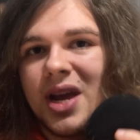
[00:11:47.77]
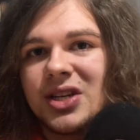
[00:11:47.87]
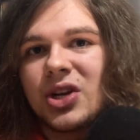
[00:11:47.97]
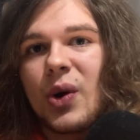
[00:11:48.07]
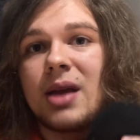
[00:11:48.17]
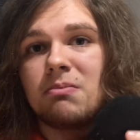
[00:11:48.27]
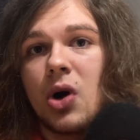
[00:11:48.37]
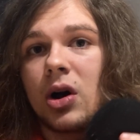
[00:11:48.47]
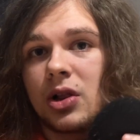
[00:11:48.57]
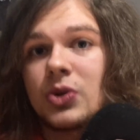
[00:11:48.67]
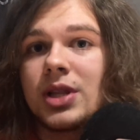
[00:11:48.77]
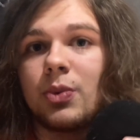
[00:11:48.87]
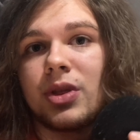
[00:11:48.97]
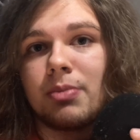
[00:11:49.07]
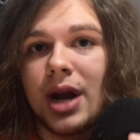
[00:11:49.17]
integrate more closely
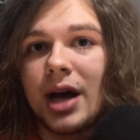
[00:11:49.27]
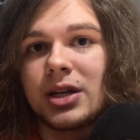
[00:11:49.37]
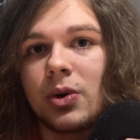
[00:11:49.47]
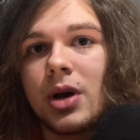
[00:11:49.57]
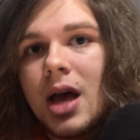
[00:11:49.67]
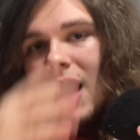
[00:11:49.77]
with Monado.